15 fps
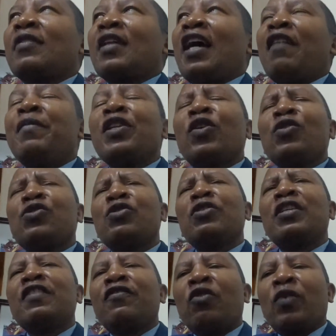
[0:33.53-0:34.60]
I've been
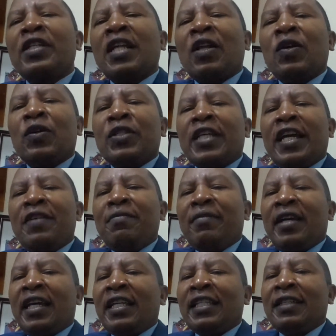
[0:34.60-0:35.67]
consulting for quite a long
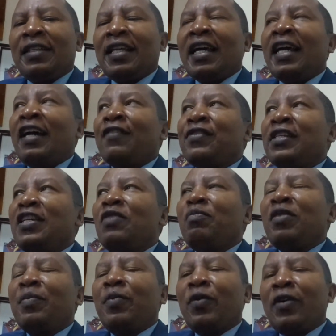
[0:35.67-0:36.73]
time, and I have seen
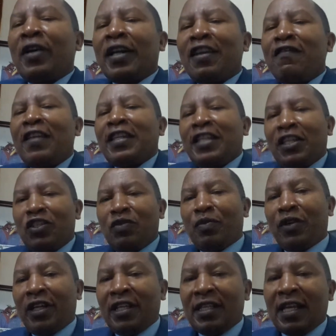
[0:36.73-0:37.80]
people giving
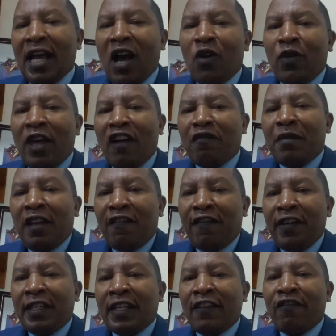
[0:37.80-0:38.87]
testimonies how they have
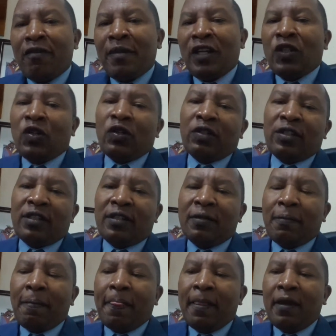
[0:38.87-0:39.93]
benefited from my talks.
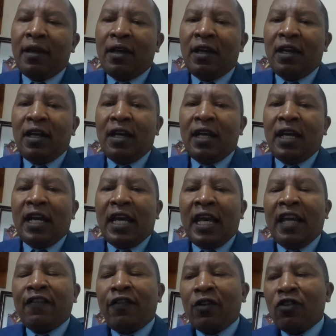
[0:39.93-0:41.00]

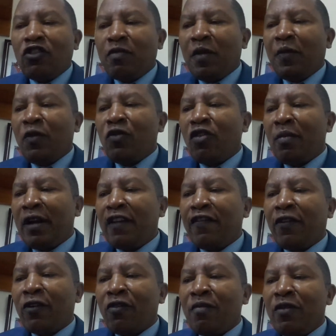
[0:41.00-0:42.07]
And for those people who normally
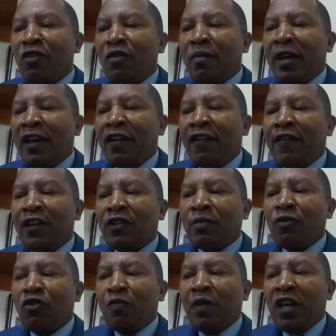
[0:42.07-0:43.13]
follow me on my
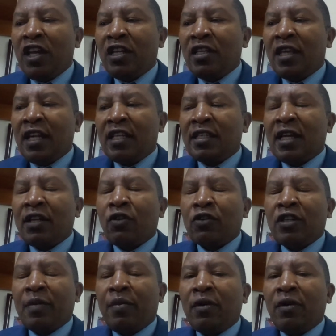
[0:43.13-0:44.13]
Facebook page, that's Dr.